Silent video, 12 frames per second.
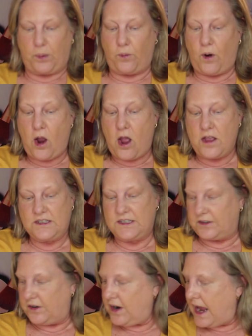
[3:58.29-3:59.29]

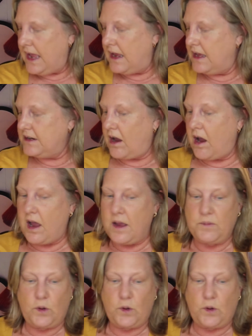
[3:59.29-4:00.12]
bronzer, and I'm